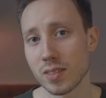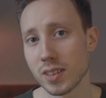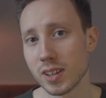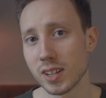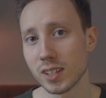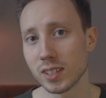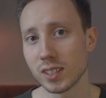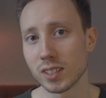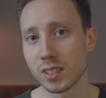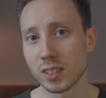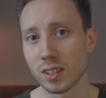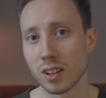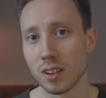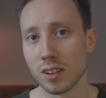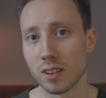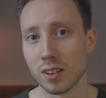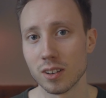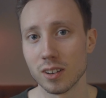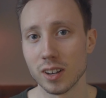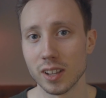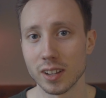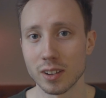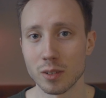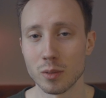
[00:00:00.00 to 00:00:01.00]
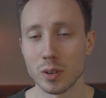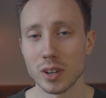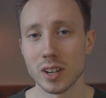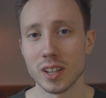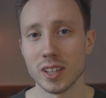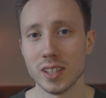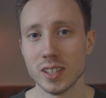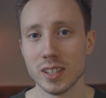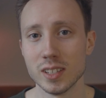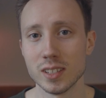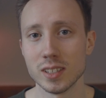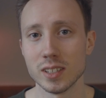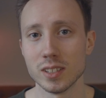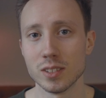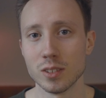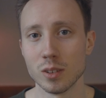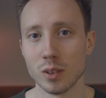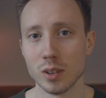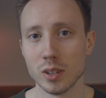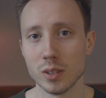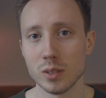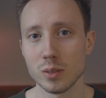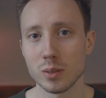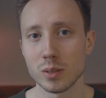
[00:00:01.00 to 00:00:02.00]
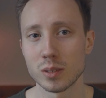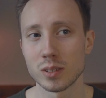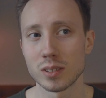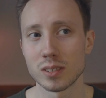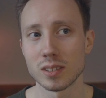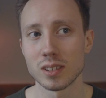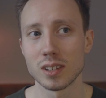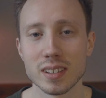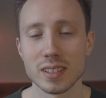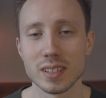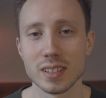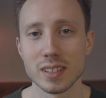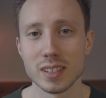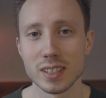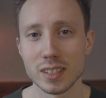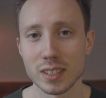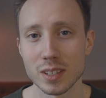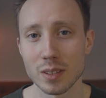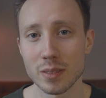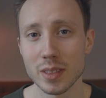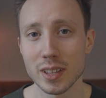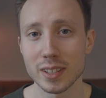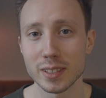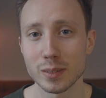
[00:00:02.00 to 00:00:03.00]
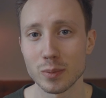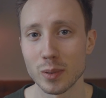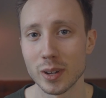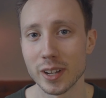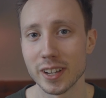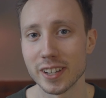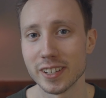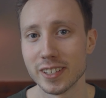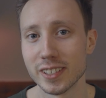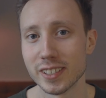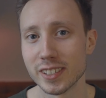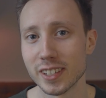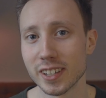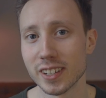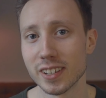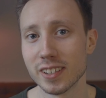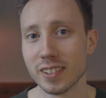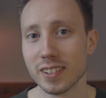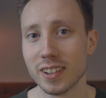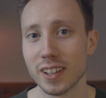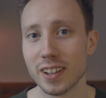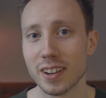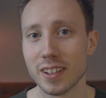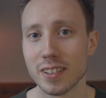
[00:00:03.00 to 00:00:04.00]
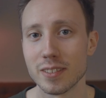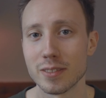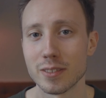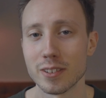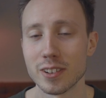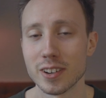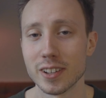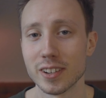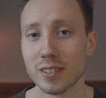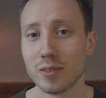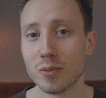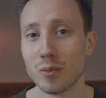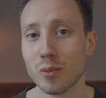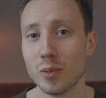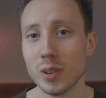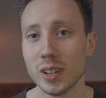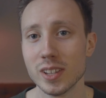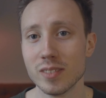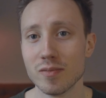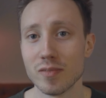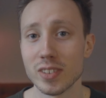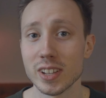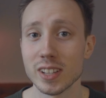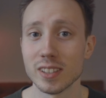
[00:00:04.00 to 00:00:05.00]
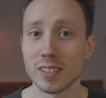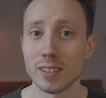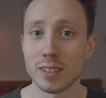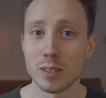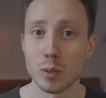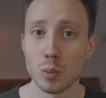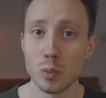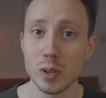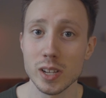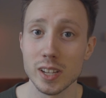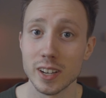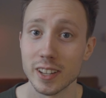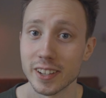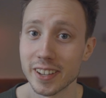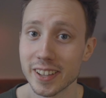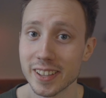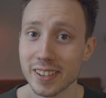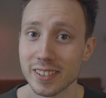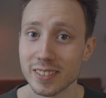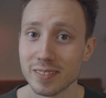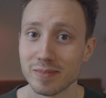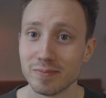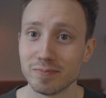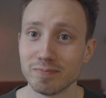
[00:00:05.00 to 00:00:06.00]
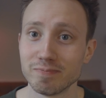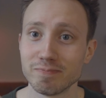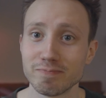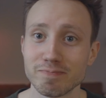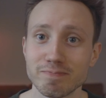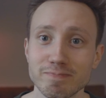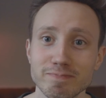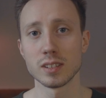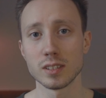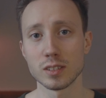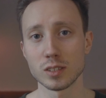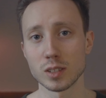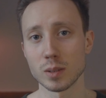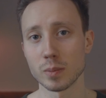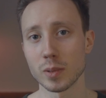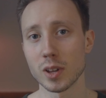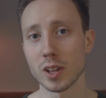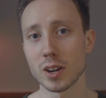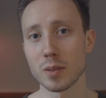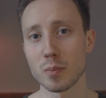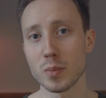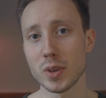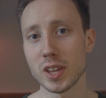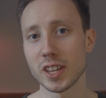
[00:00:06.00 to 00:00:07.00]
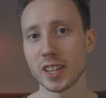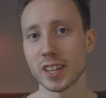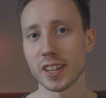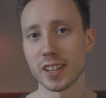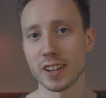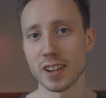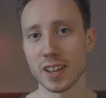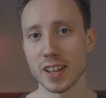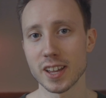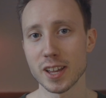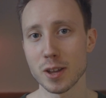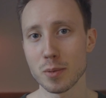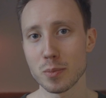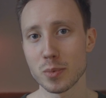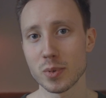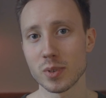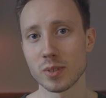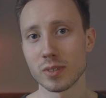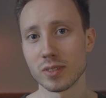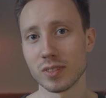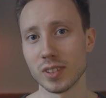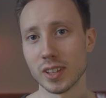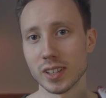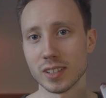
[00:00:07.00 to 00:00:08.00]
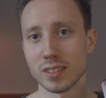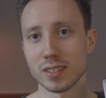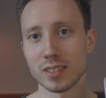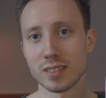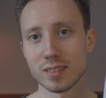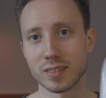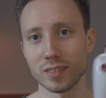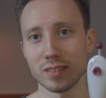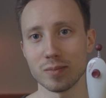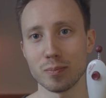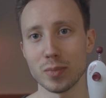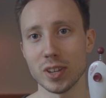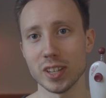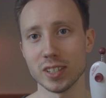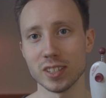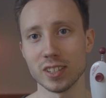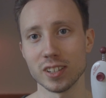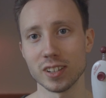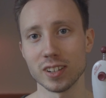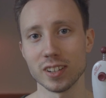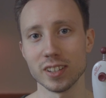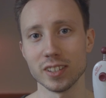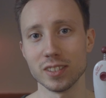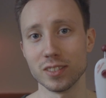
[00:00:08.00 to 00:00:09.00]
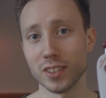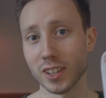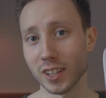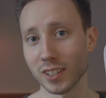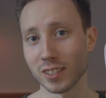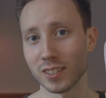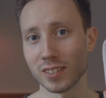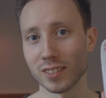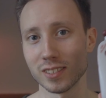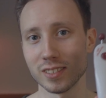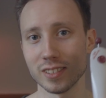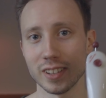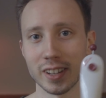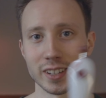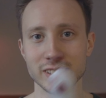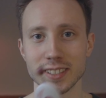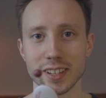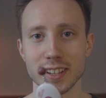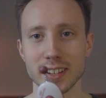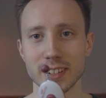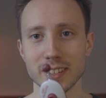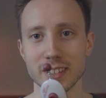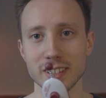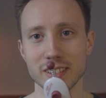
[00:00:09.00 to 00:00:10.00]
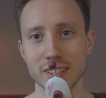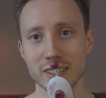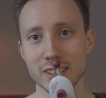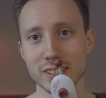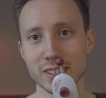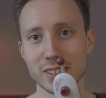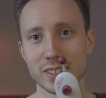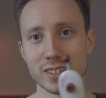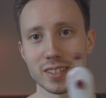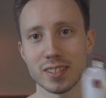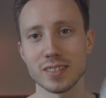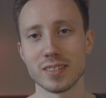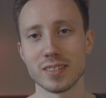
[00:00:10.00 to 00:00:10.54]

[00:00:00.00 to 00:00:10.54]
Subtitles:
things are like really easy to lose. So that's why I decided that I thought I'd reinvent the wheel again. So I'm gonna make an app that basically does exactly this.